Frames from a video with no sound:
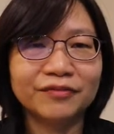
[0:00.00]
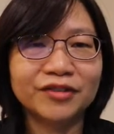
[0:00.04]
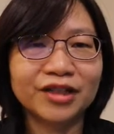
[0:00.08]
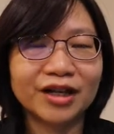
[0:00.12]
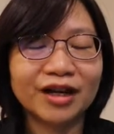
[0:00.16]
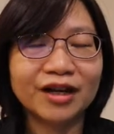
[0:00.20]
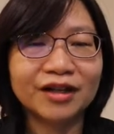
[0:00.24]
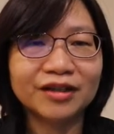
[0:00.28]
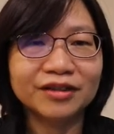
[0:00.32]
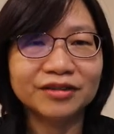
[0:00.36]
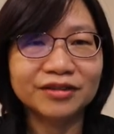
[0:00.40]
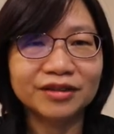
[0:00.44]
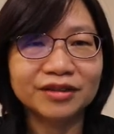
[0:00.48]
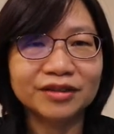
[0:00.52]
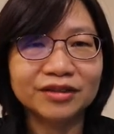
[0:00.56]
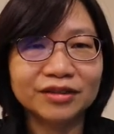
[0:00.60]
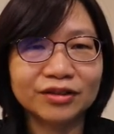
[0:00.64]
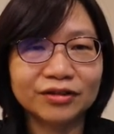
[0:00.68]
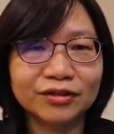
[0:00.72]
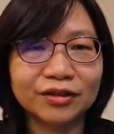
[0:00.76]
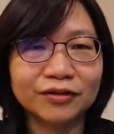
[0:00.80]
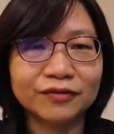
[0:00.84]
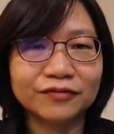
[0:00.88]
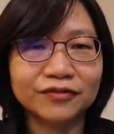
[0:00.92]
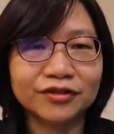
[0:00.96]
the idea
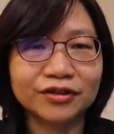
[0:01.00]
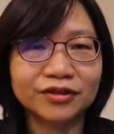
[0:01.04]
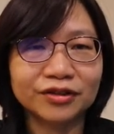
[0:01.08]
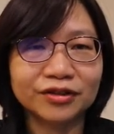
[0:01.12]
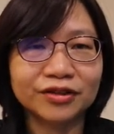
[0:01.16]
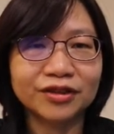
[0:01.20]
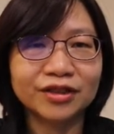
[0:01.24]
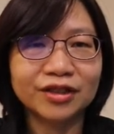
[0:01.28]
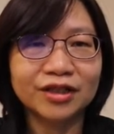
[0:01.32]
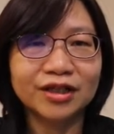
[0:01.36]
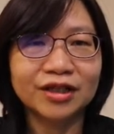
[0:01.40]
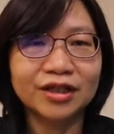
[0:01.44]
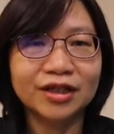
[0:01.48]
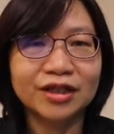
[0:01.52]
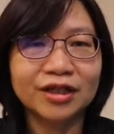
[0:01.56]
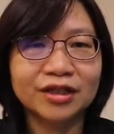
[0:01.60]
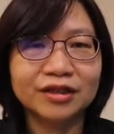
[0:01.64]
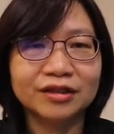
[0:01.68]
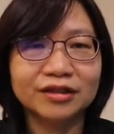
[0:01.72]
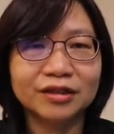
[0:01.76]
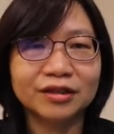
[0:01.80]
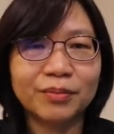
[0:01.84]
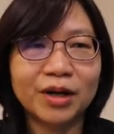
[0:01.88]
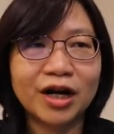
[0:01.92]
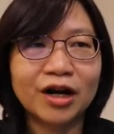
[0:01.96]
of
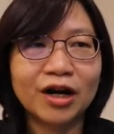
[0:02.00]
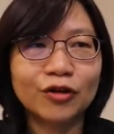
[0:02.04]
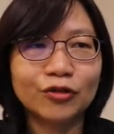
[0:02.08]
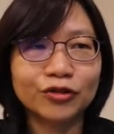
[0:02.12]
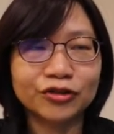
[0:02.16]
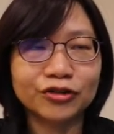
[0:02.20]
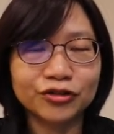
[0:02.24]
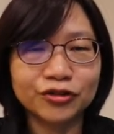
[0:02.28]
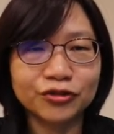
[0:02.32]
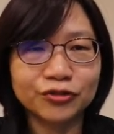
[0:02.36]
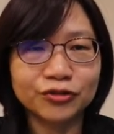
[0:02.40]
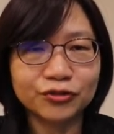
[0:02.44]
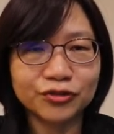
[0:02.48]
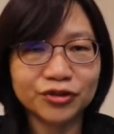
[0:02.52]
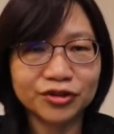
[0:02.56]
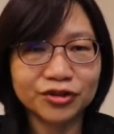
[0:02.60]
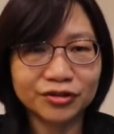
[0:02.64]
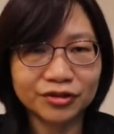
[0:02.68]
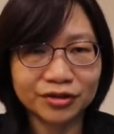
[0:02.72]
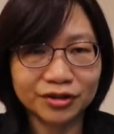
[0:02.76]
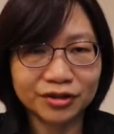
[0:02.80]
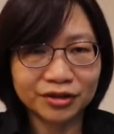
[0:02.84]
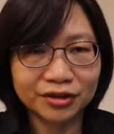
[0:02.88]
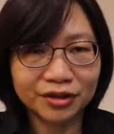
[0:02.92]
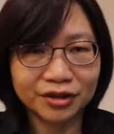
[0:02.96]
the power used
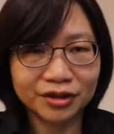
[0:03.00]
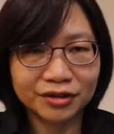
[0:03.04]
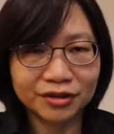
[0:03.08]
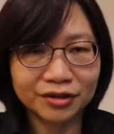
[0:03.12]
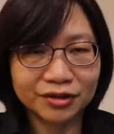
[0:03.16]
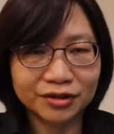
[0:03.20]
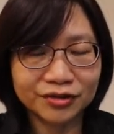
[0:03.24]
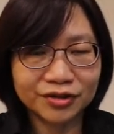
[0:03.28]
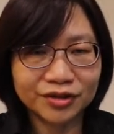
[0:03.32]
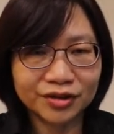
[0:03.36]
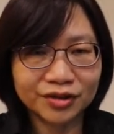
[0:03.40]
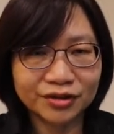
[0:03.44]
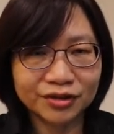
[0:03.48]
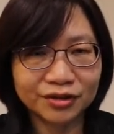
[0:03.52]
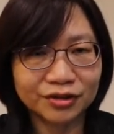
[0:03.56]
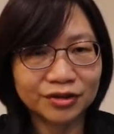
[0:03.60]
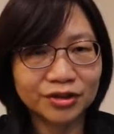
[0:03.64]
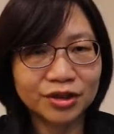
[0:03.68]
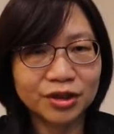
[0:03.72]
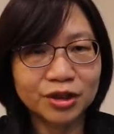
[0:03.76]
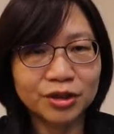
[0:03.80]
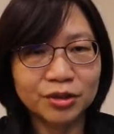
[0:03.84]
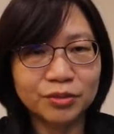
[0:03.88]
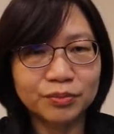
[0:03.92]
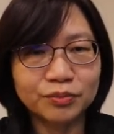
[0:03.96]
in the
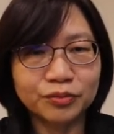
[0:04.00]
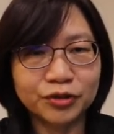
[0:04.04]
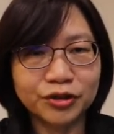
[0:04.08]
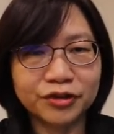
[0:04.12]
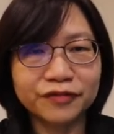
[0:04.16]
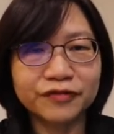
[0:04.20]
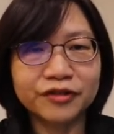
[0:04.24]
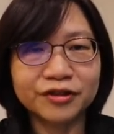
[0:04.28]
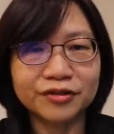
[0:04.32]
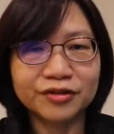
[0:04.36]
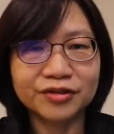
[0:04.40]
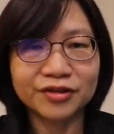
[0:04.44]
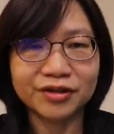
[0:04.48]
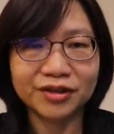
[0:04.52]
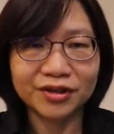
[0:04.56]
previous